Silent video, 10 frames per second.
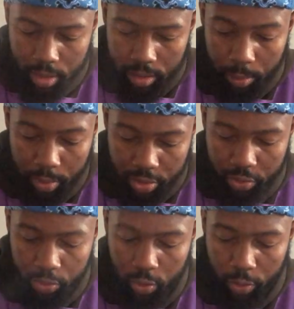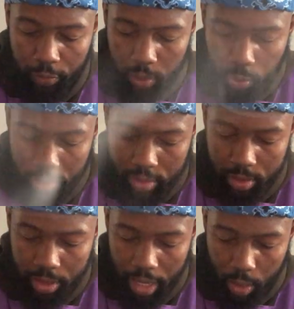The minstrels were
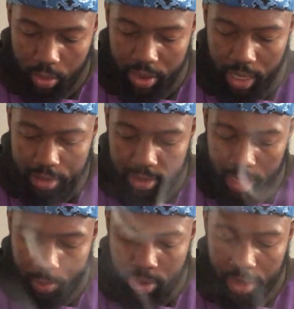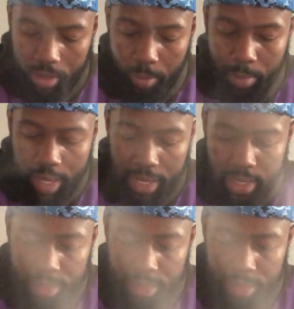flutists. Yahushua's statement that the maid